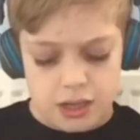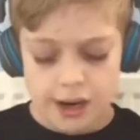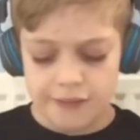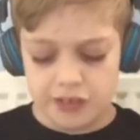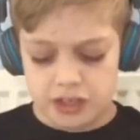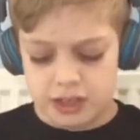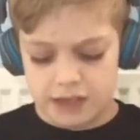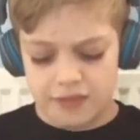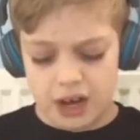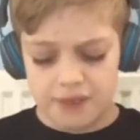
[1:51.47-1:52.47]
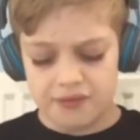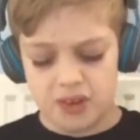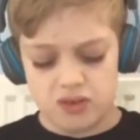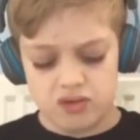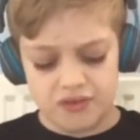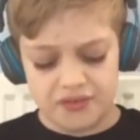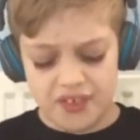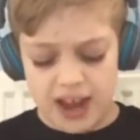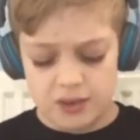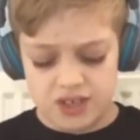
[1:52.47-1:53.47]
I have to click
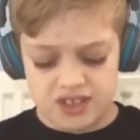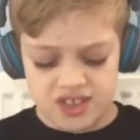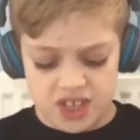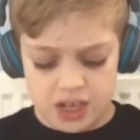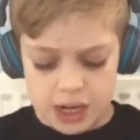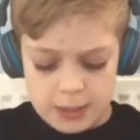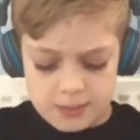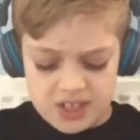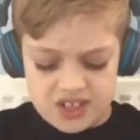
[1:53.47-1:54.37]
500,000 times.